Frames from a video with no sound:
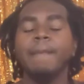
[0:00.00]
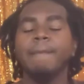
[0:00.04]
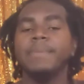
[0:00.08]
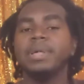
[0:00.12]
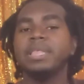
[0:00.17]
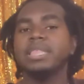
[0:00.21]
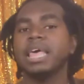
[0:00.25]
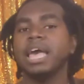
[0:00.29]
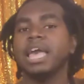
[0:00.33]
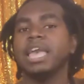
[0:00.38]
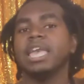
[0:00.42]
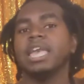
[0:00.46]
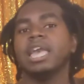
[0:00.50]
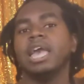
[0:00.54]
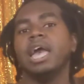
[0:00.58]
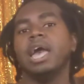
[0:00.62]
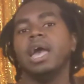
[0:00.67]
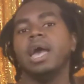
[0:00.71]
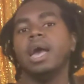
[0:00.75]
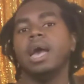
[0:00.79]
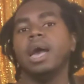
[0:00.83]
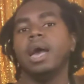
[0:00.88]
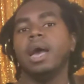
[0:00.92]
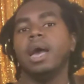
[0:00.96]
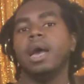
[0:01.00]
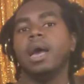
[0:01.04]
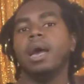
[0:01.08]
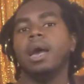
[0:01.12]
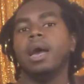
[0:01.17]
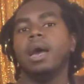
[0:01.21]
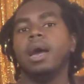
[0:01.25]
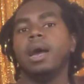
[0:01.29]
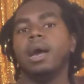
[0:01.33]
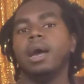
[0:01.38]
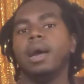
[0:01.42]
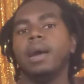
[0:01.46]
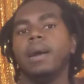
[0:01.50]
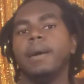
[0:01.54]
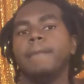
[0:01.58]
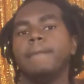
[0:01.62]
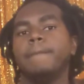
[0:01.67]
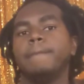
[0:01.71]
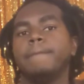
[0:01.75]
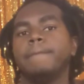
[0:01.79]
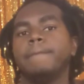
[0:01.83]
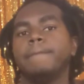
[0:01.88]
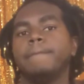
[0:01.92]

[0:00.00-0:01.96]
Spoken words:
But, like, like,